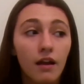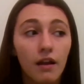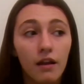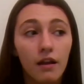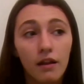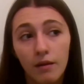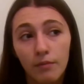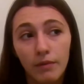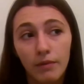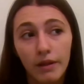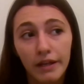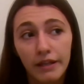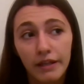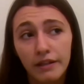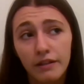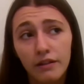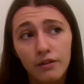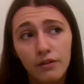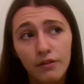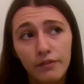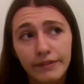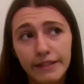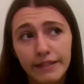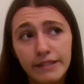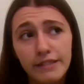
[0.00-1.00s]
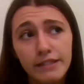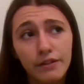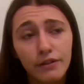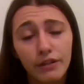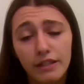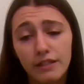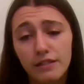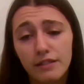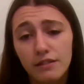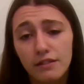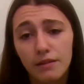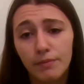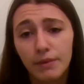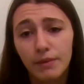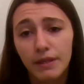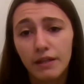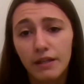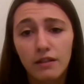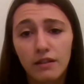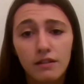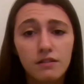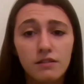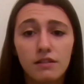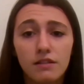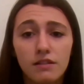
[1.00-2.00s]
And I'm like, no, that's crazy.
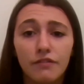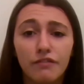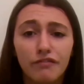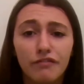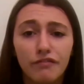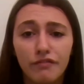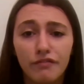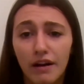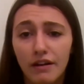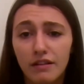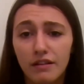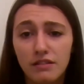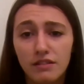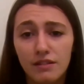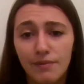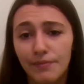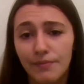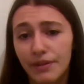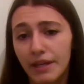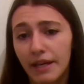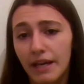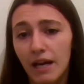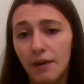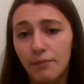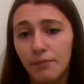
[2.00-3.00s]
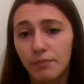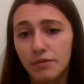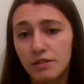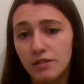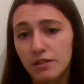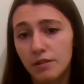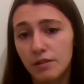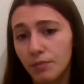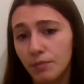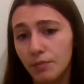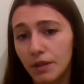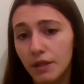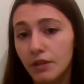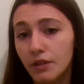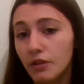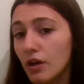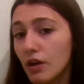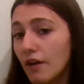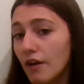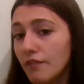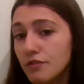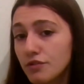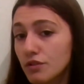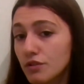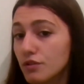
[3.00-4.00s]
Because if something happens to me, you
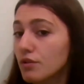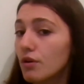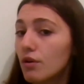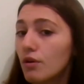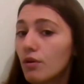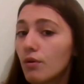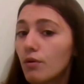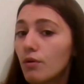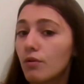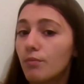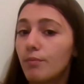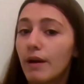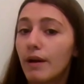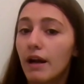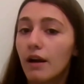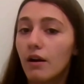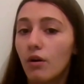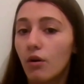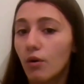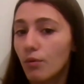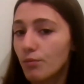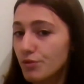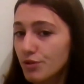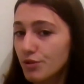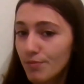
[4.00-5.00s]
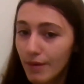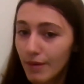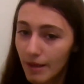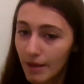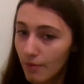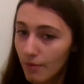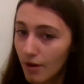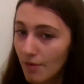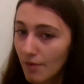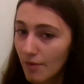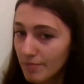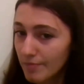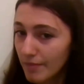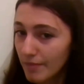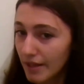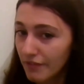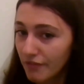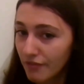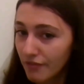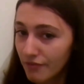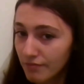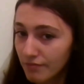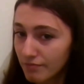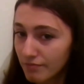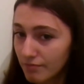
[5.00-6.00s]
have to go back home to my mom and
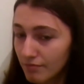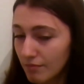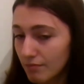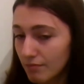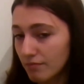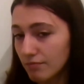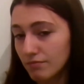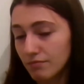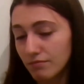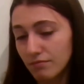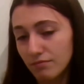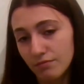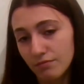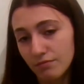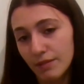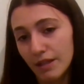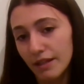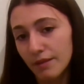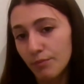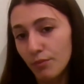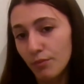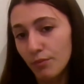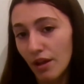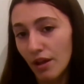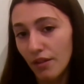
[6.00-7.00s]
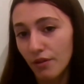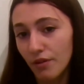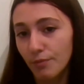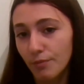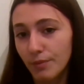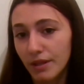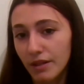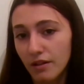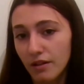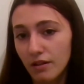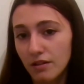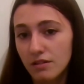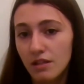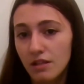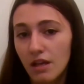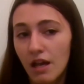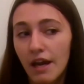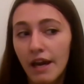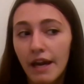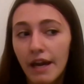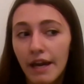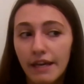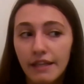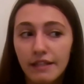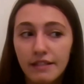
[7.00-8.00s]
my, my brother, because
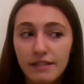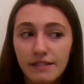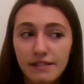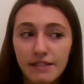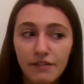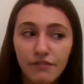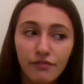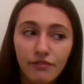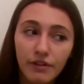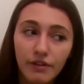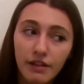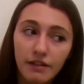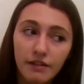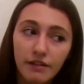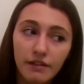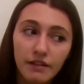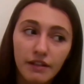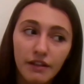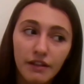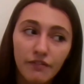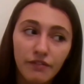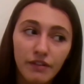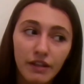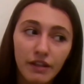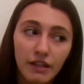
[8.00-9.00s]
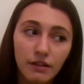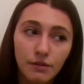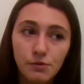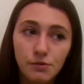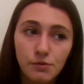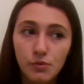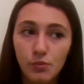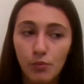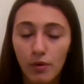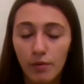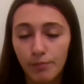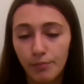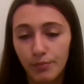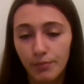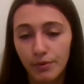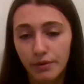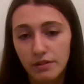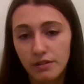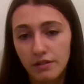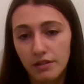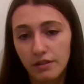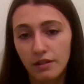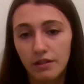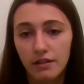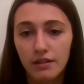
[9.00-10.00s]
it is different if they lose one
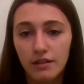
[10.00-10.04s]
person.